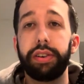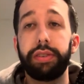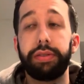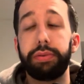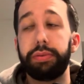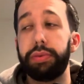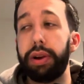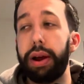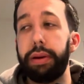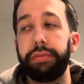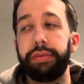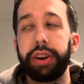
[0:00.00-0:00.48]

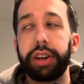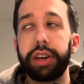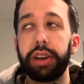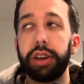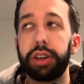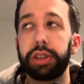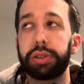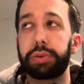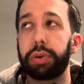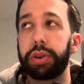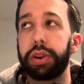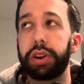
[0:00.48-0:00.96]
rep
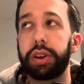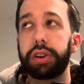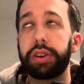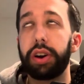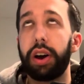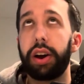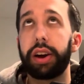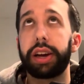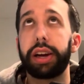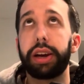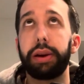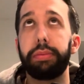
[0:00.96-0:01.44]
videos where they're
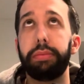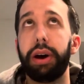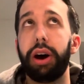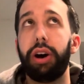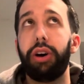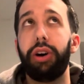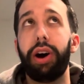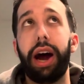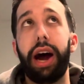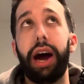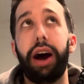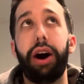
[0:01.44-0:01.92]
talking
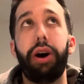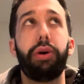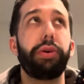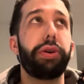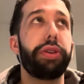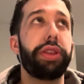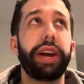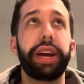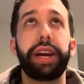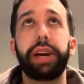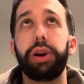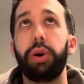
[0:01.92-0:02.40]
about how are
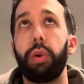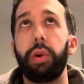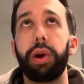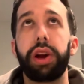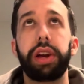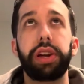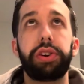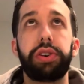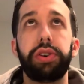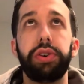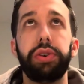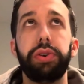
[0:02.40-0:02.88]
they
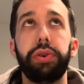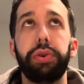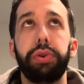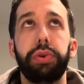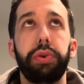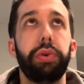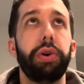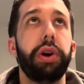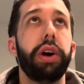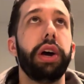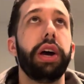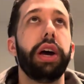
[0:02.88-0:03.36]
going to